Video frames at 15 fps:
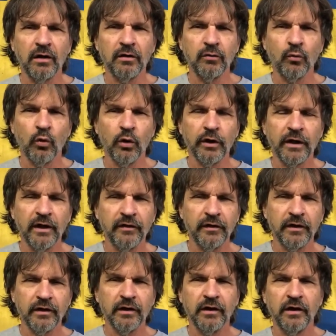work
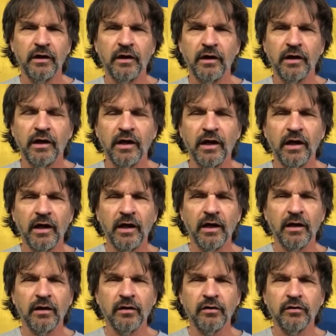ethic
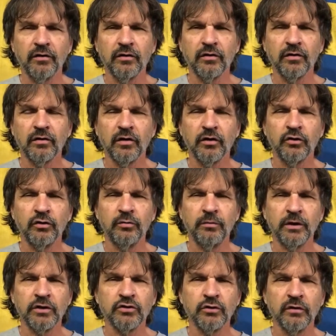and a good
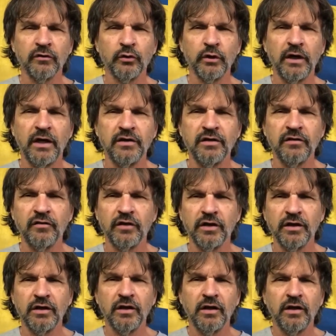mixture of creativity,